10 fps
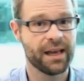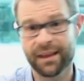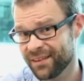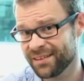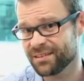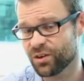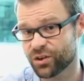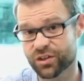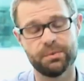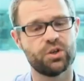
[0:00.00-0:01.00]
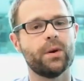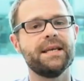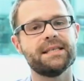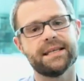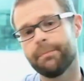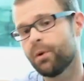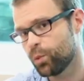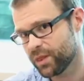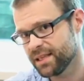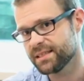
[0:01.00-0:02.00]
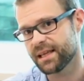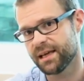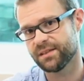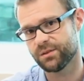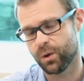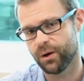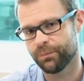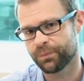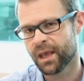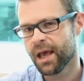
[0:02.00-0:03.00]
Now, this is not just between states, but within states as well.